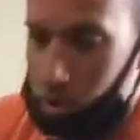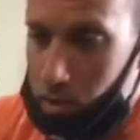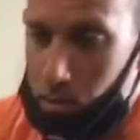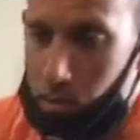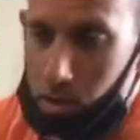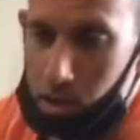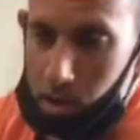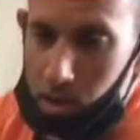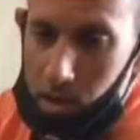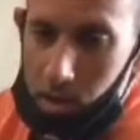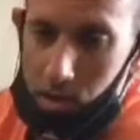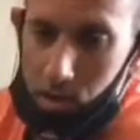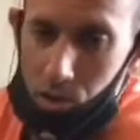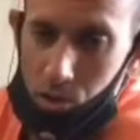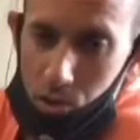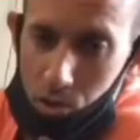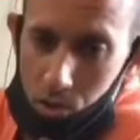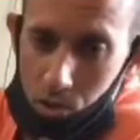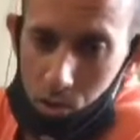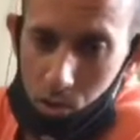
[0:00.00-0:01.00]
a great way
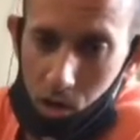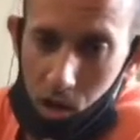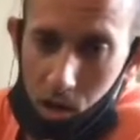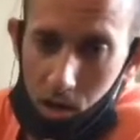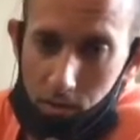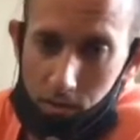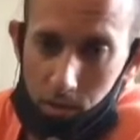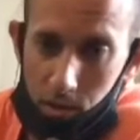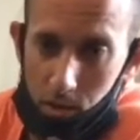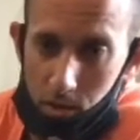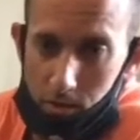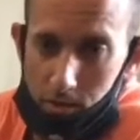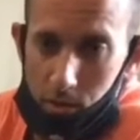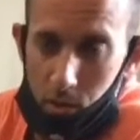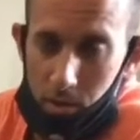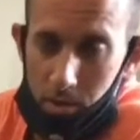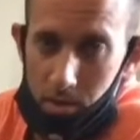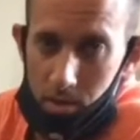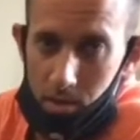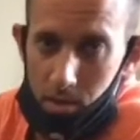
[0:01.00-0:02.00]
to
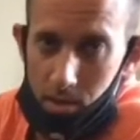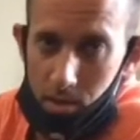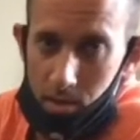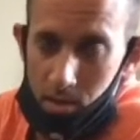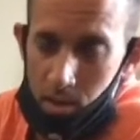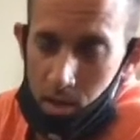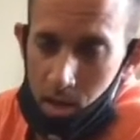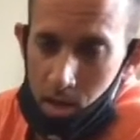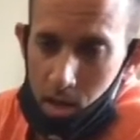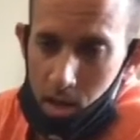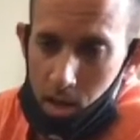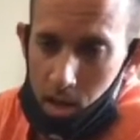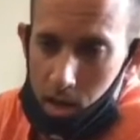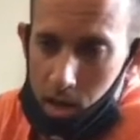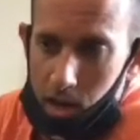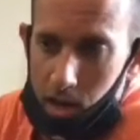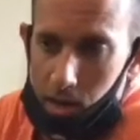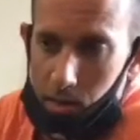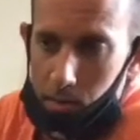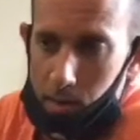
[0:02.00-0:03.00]
offload forces
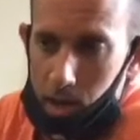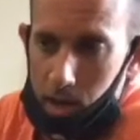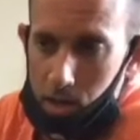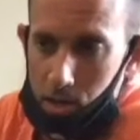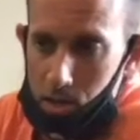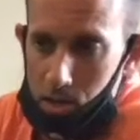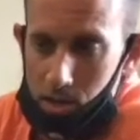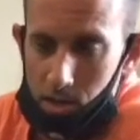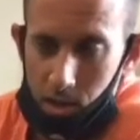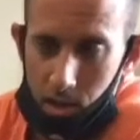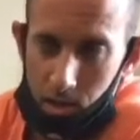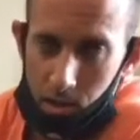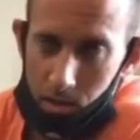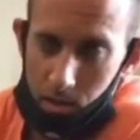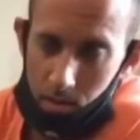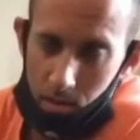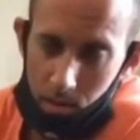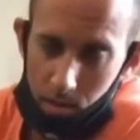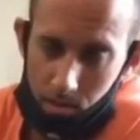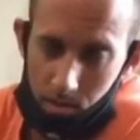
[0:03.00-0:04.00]
and just get
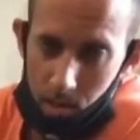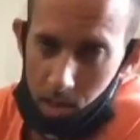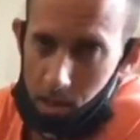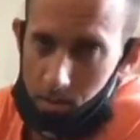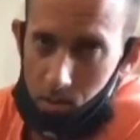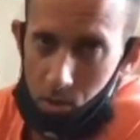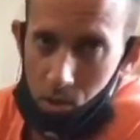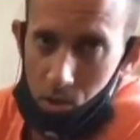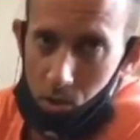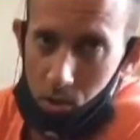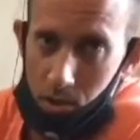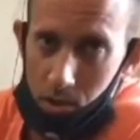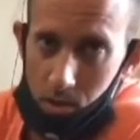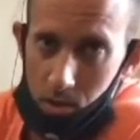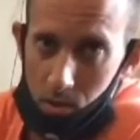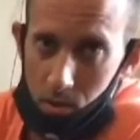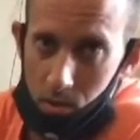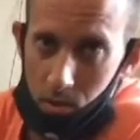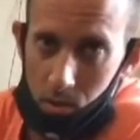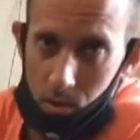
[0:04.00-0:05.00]
sometimes
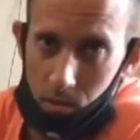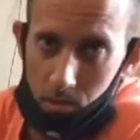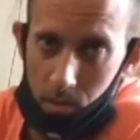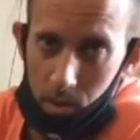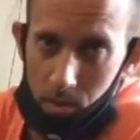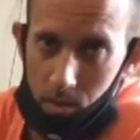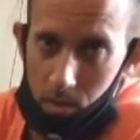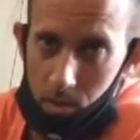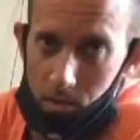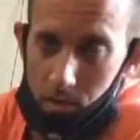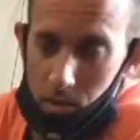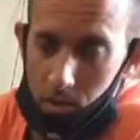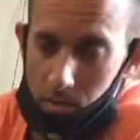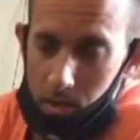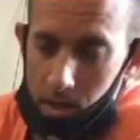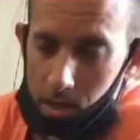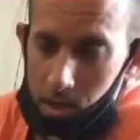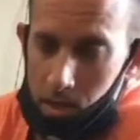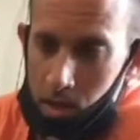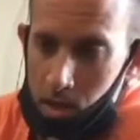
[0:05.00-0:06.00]
joints or muscles
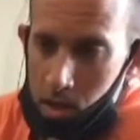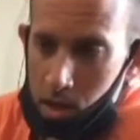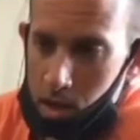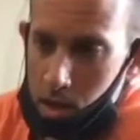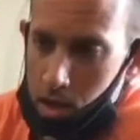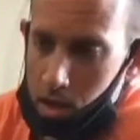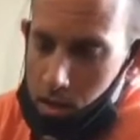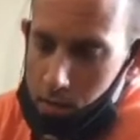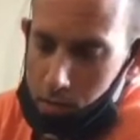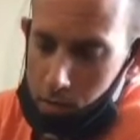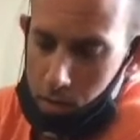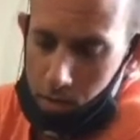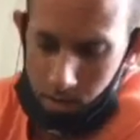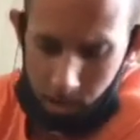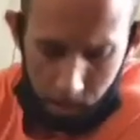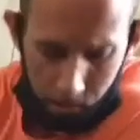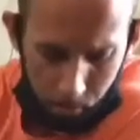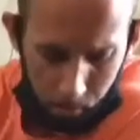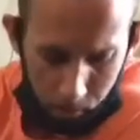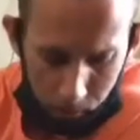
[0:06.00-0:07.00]
feeling better. For
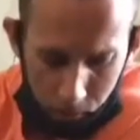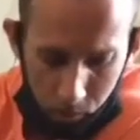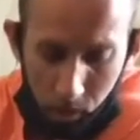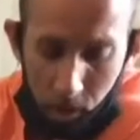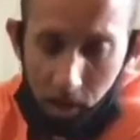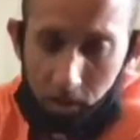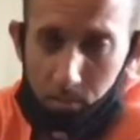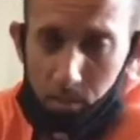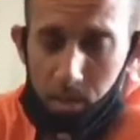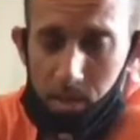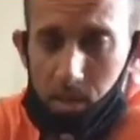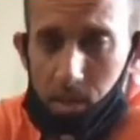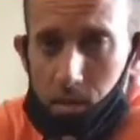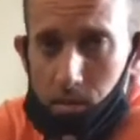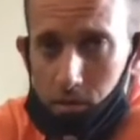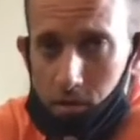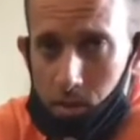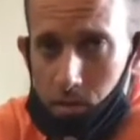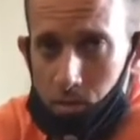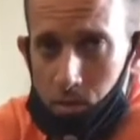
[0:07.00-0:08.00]
example, if you have
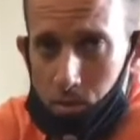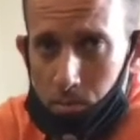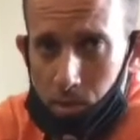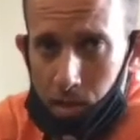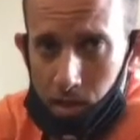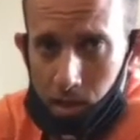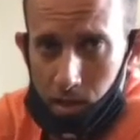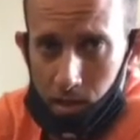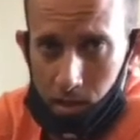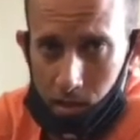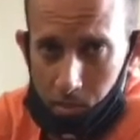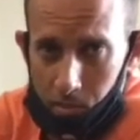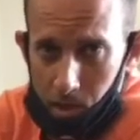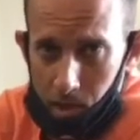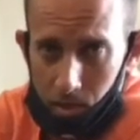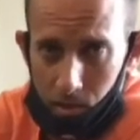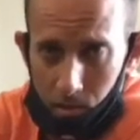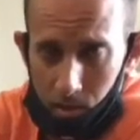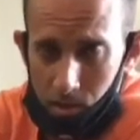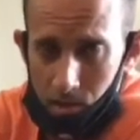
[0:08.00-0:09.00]
patellofemoral pain, like
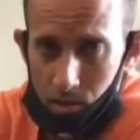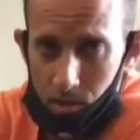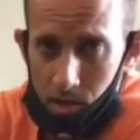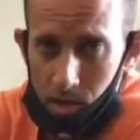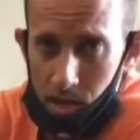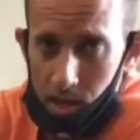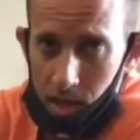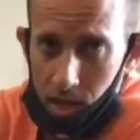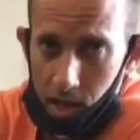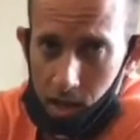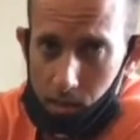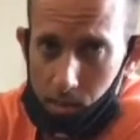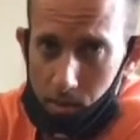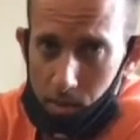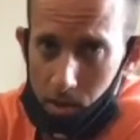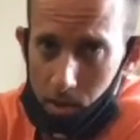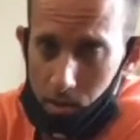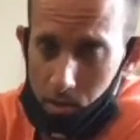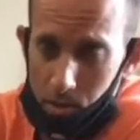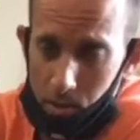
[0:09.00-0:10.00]
pain around your kneecap
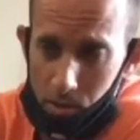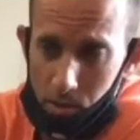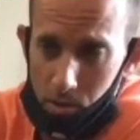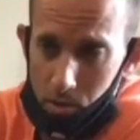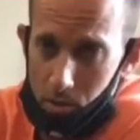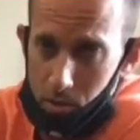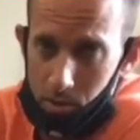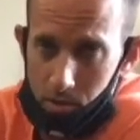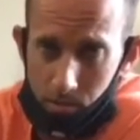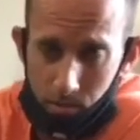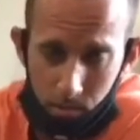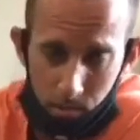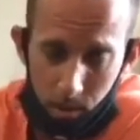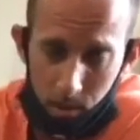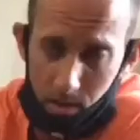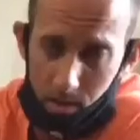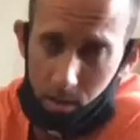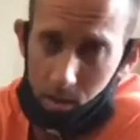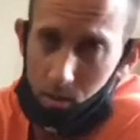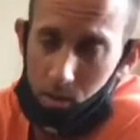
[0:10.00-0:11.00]
when you're doing,
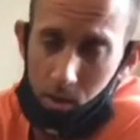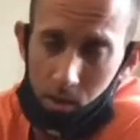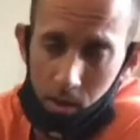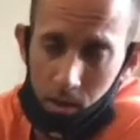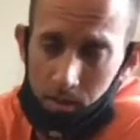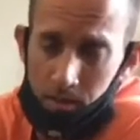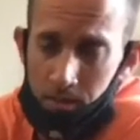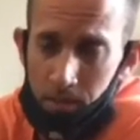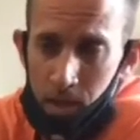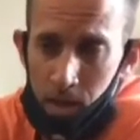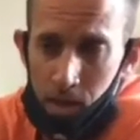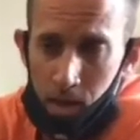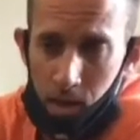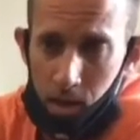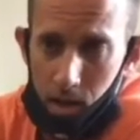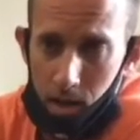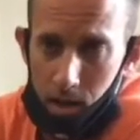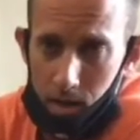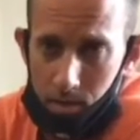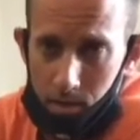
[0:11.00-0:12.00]
let's say, running,
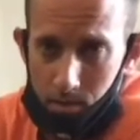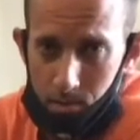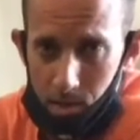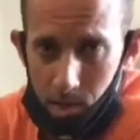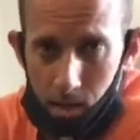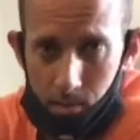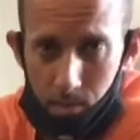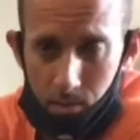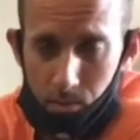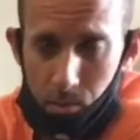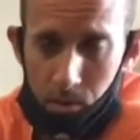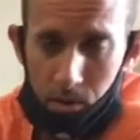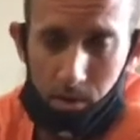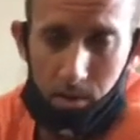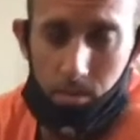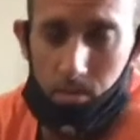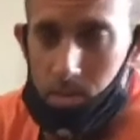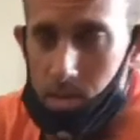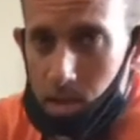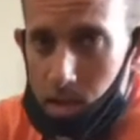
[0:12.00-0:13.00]
sometimes
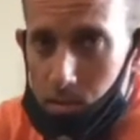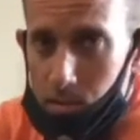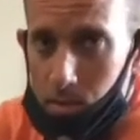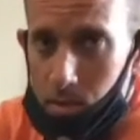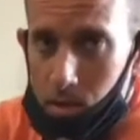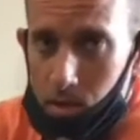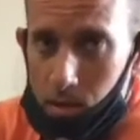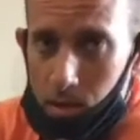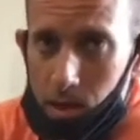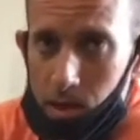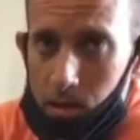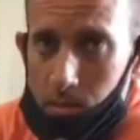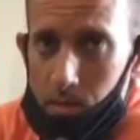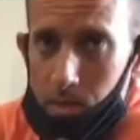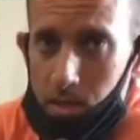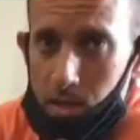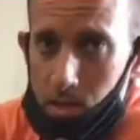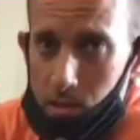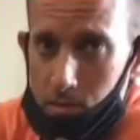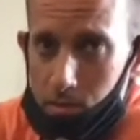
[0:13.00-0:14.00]
putting some tape
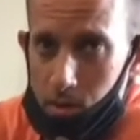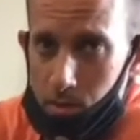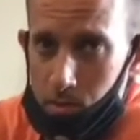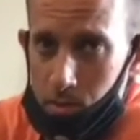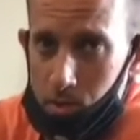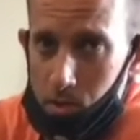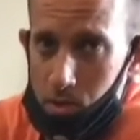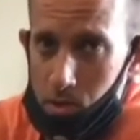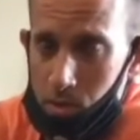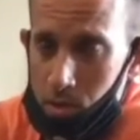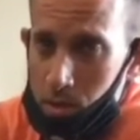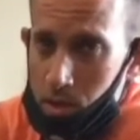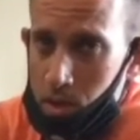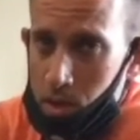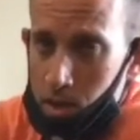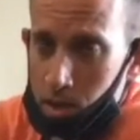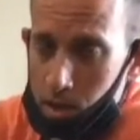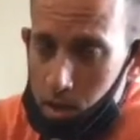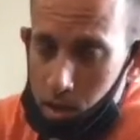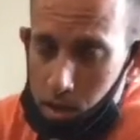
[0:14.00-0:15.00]
around the patellofemoral joint
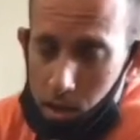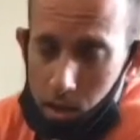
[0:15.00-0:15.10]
